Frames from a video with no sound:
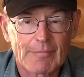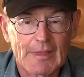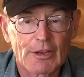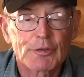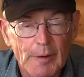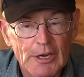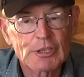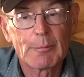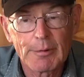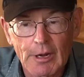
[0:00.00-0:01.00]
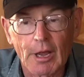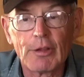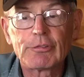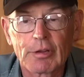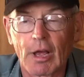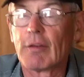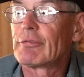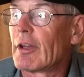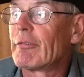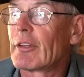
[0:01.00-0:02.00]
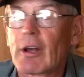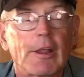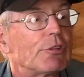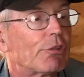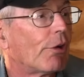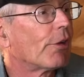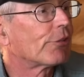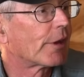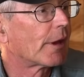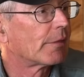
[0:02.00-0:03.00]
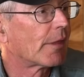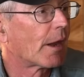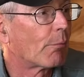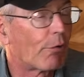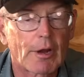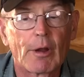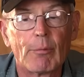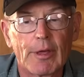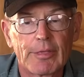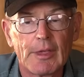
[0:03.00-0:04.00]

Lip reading: especially because of the clay soils that I'm working with.